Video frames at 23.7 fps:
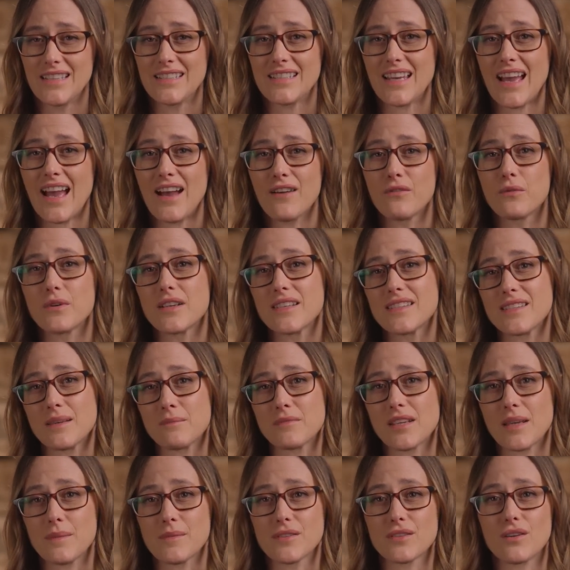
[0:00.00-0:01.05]
to have what is
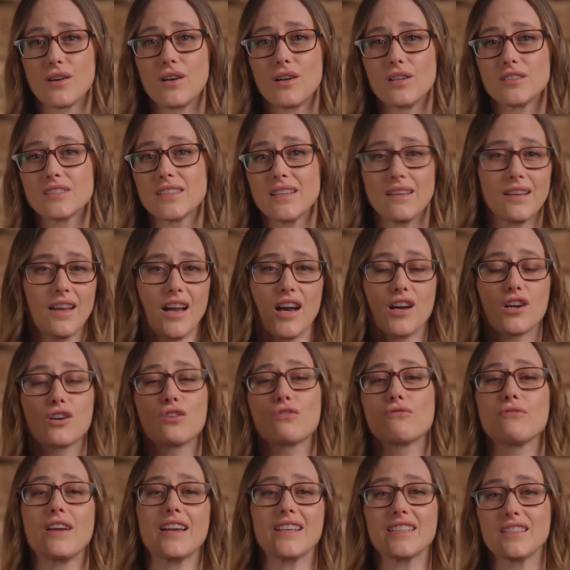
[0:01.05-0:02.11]
sometimes called a
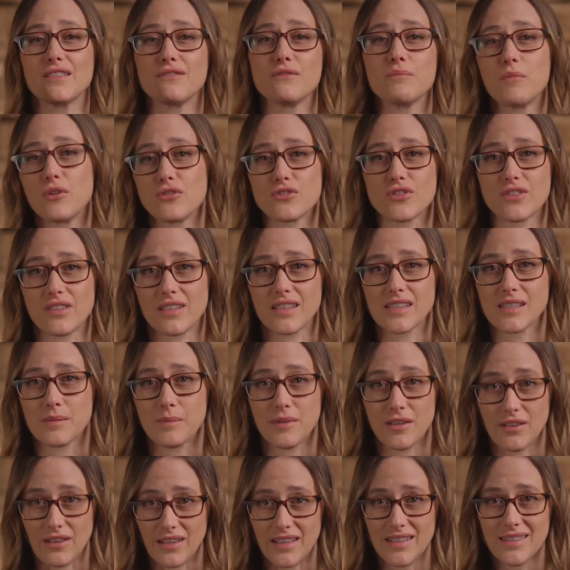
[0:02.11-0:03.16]
corrective emotional
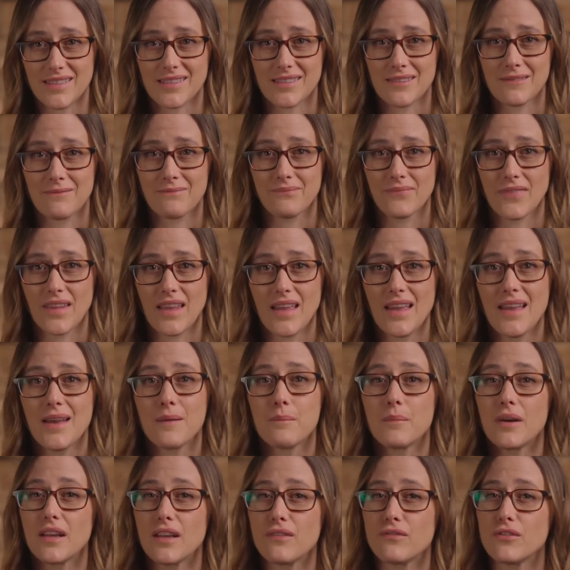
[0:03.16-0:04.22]
experience.
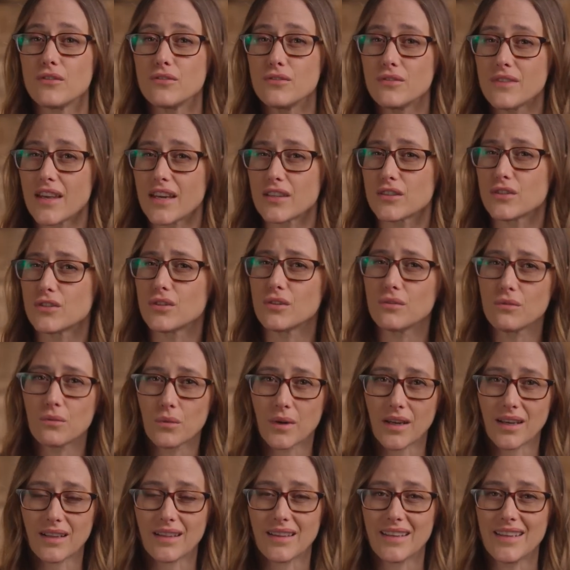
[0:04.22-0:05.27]
But if you do that too
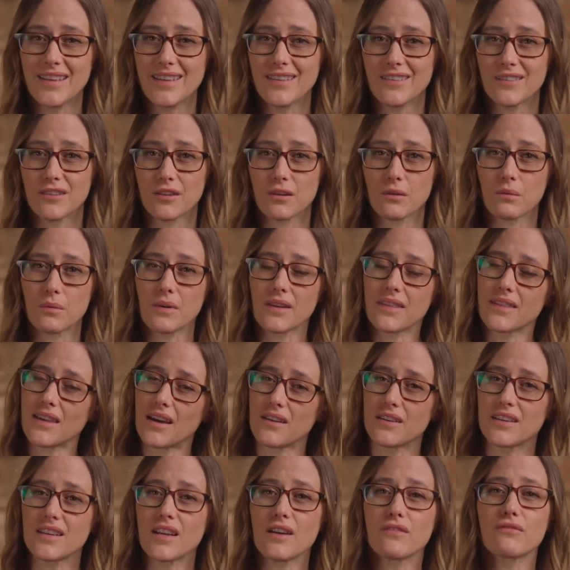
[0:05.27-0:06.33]
quickly or
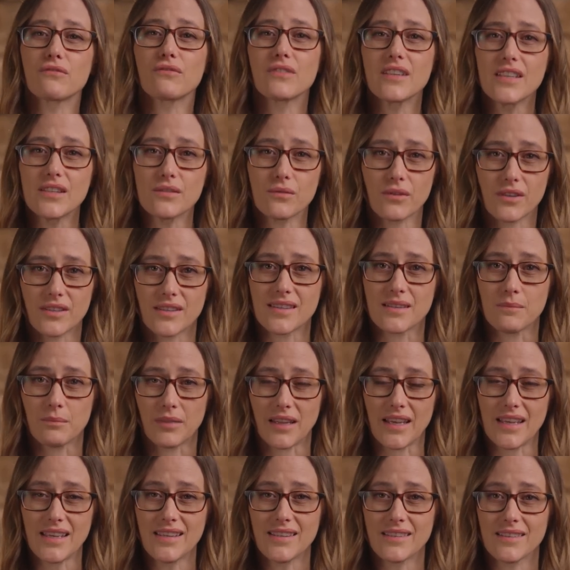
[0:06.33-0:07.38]
without enough resources in
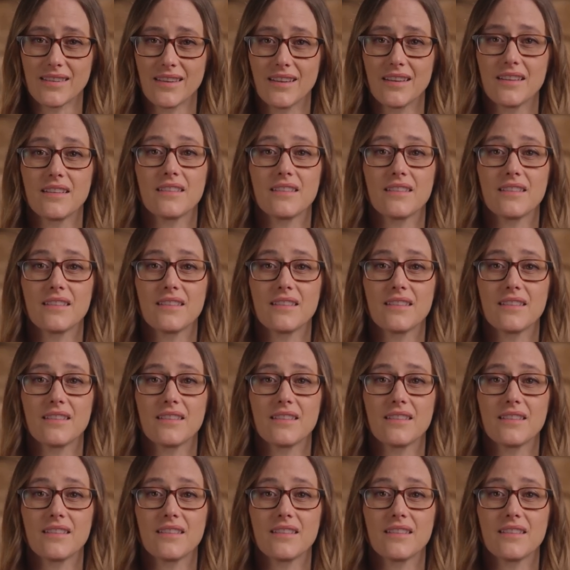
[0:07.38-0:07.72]
place,